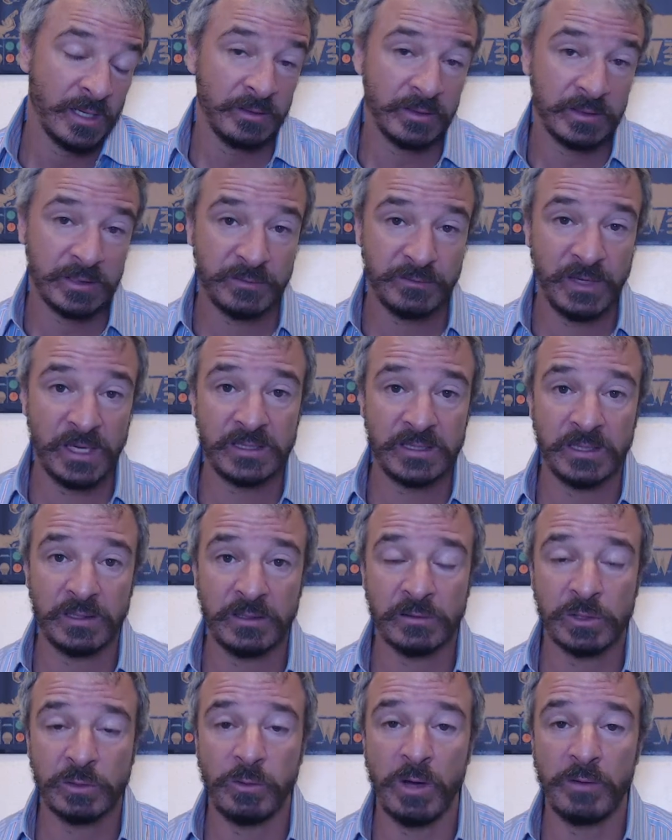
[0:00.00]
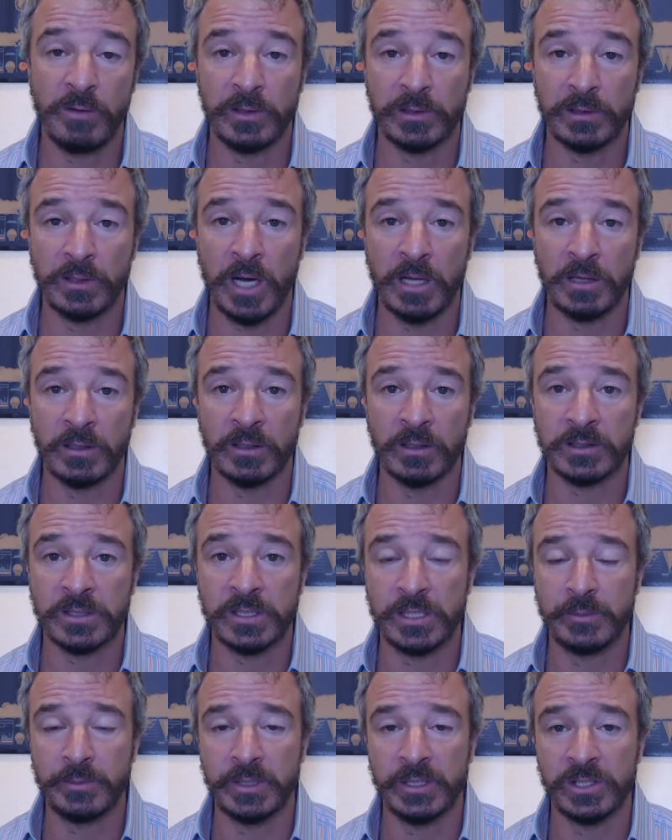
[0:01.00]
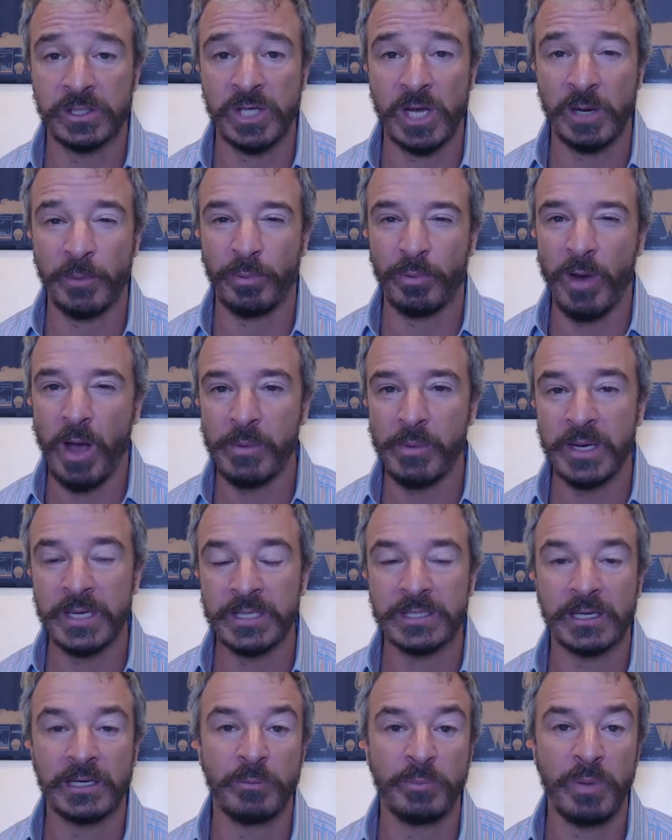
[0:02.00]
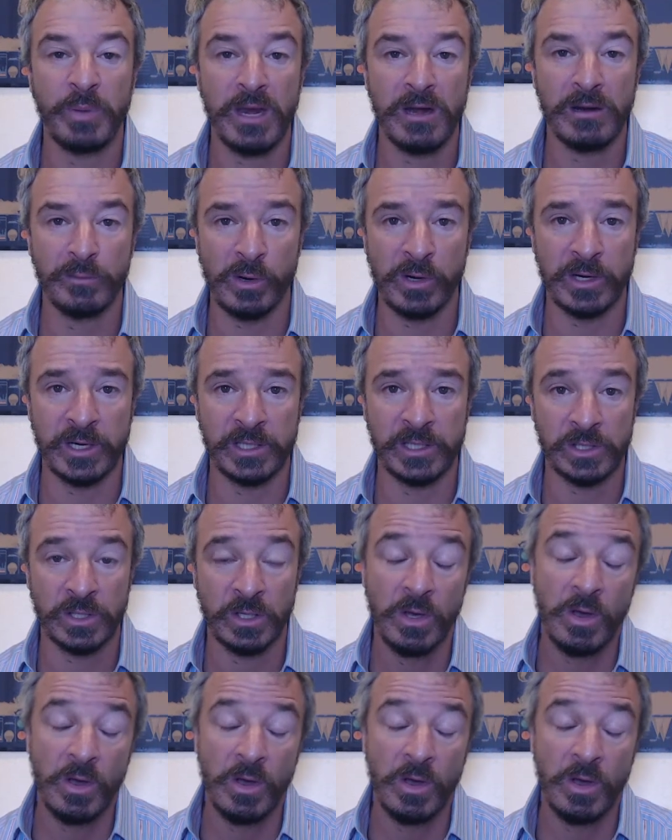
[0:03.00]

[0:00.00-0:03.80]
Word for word: let's face it, your $1,200 stimulus check probably isn't going to pay your mortgage.